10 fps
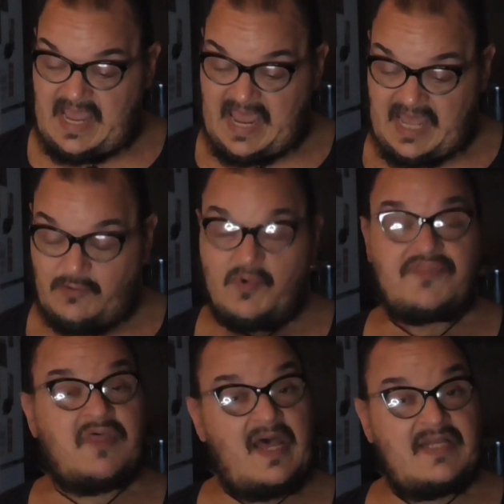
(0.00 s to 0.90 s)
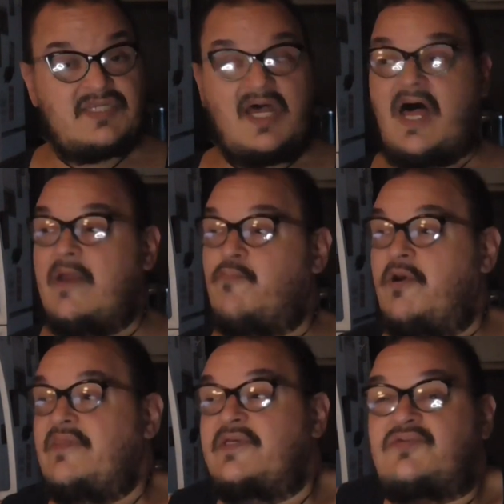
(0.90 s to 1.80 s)
And with that, I
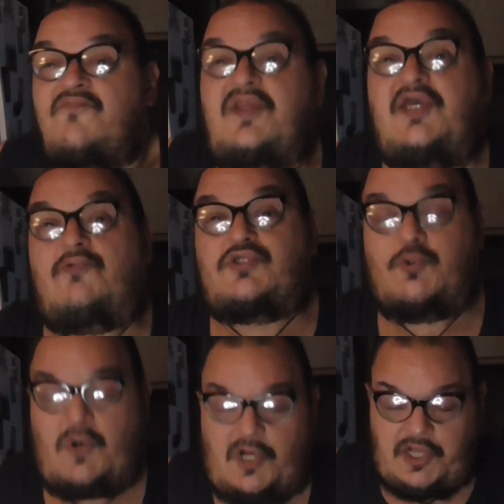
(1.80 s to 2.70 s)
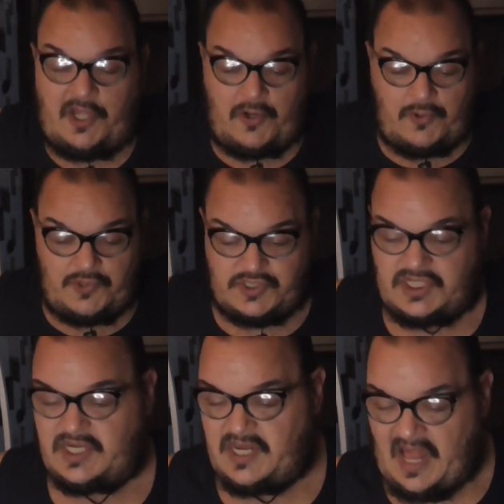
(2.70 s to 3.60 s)
bring this video to a
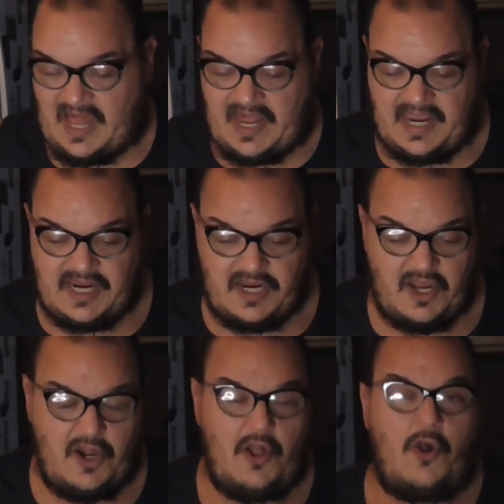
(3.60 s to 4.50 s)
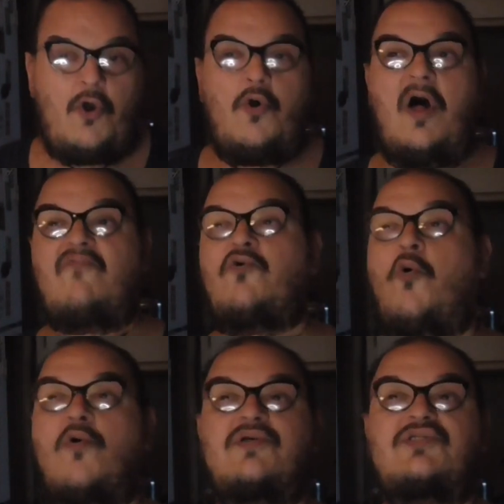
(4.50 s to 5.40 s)
close. I, of
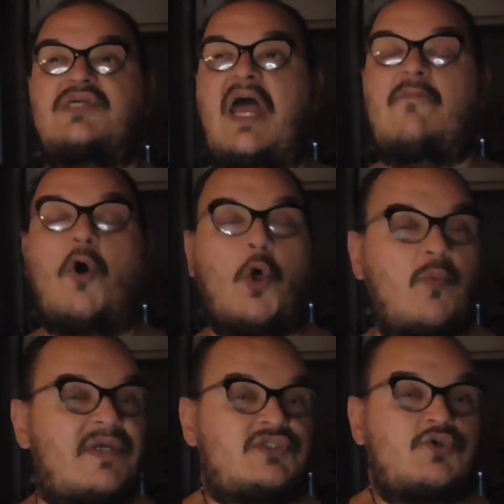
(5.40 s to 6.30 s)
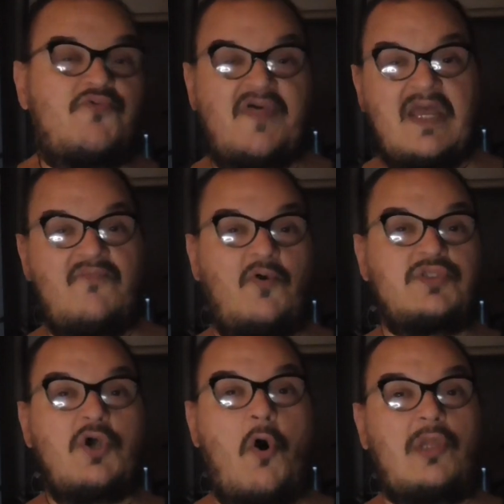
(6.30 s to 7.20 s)
course, am always so thankful
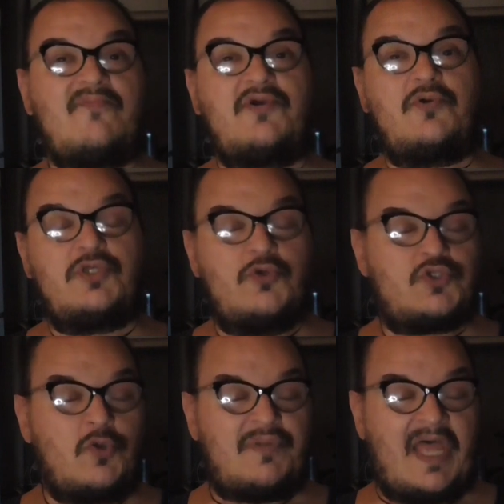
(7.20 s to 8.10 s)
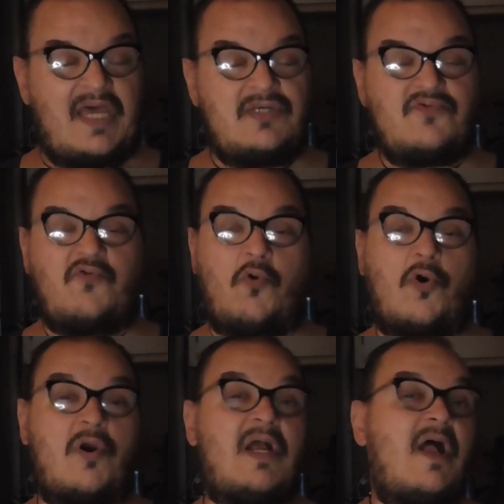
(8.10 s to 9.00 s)
to all of you in YouTube land
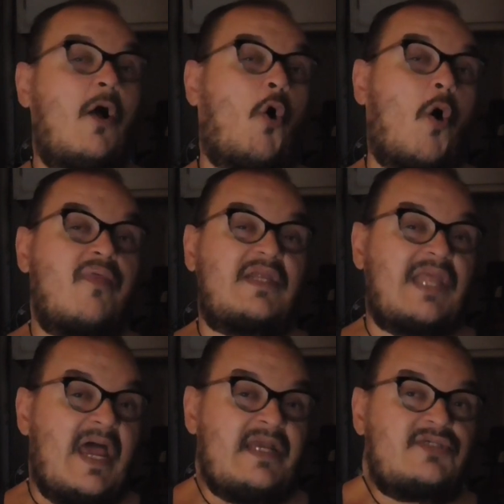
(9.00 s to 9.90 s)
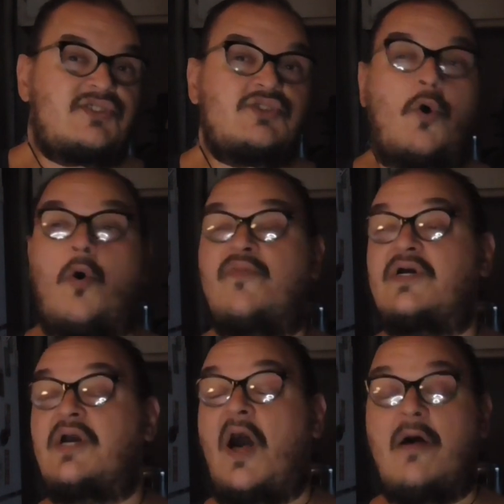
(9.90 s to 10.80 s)
for all the likes, all the
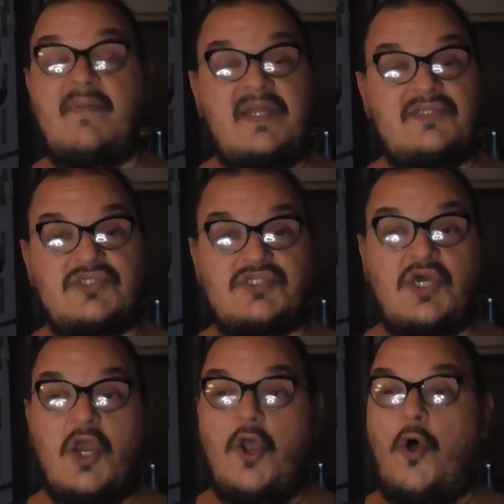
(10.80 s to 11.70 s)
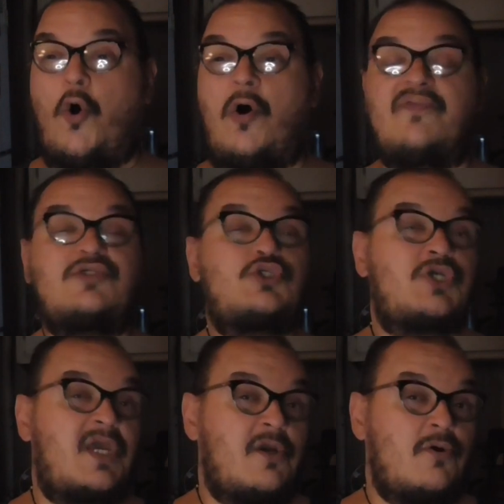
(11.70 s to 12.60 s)
comments, all the
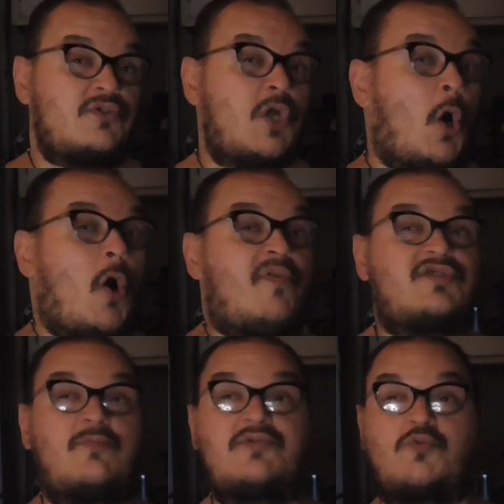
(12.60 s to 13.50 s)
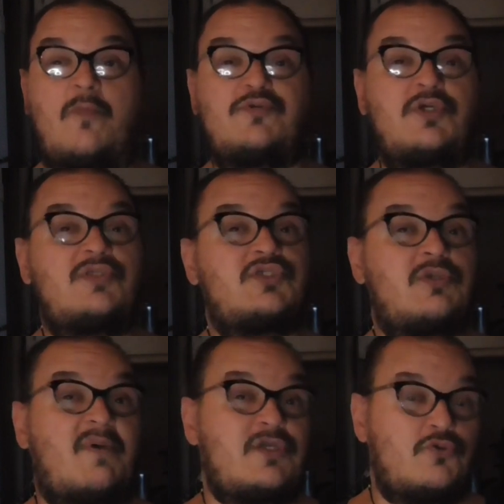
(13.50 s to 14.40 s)
shares, all the subscriptions
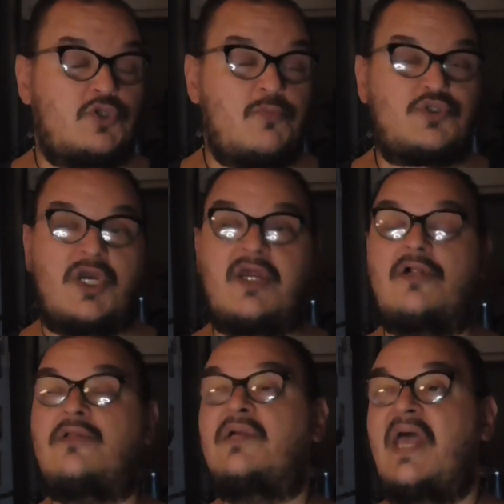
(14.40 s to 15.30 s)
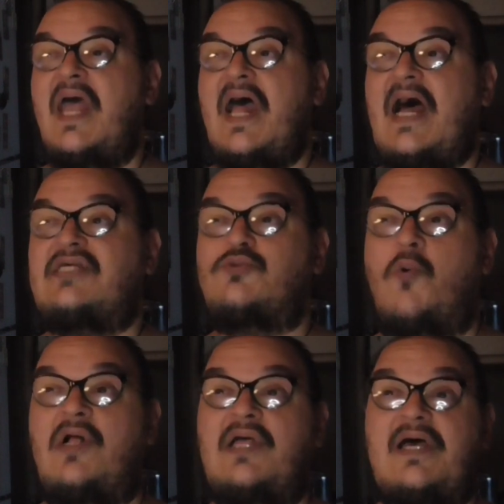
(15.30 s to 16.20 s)
to my YouTube channel, as
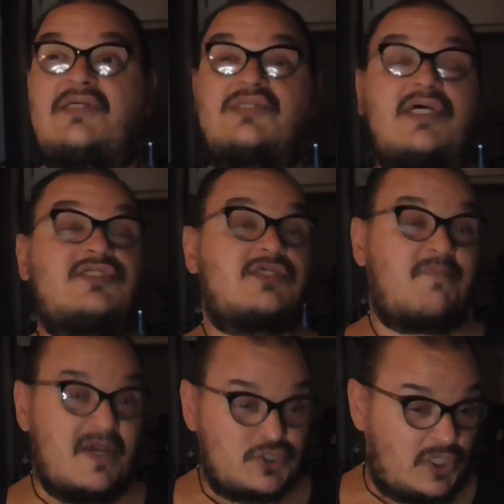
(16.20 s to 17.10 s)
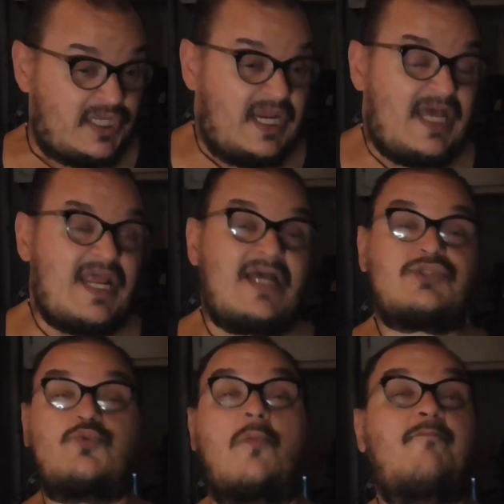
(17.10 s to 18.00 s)
well as especially an
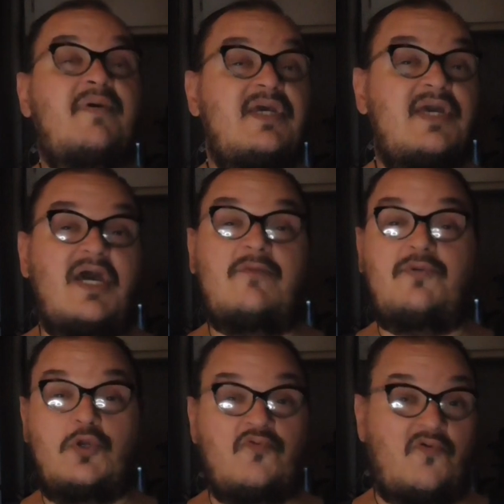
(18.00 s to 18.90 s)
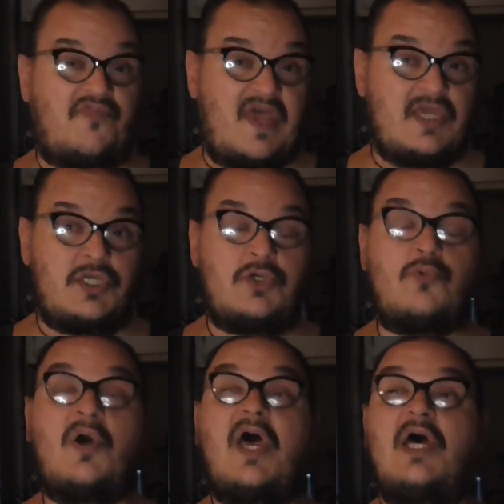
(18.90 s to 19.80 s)
extra big and beautiful thank
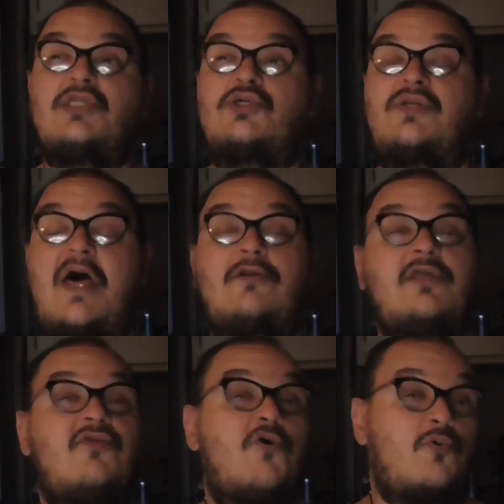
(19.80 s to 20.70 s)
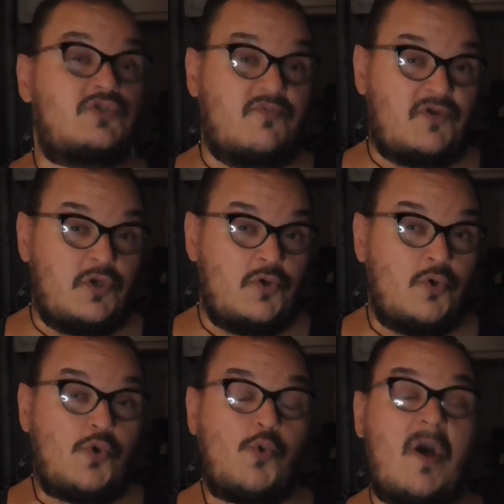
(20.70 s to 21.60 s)
you to not only those of
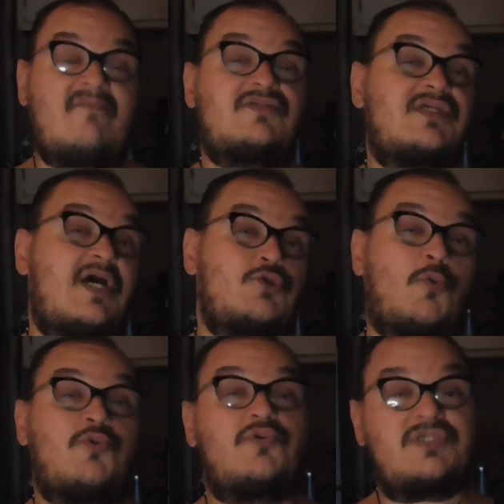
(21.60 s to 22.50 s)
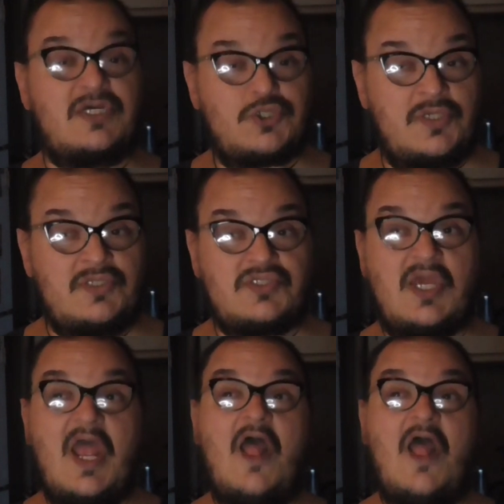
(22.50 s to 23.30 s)
you who have scheduled your sessions,